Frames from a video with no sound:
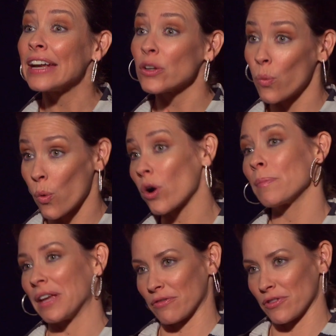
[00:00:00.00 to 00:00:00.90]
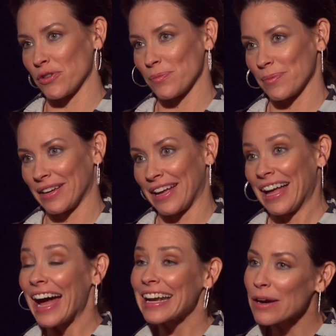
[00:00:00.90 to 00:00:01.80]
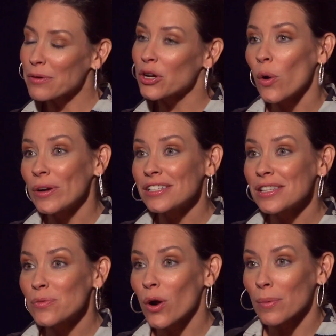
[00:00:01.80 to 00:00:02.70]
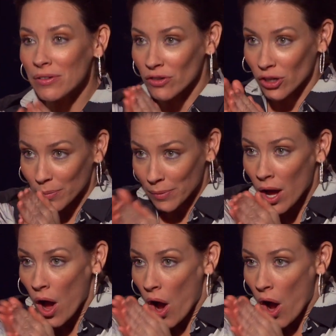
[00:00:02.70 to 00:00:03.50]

and a warming room. And I would go into the warming room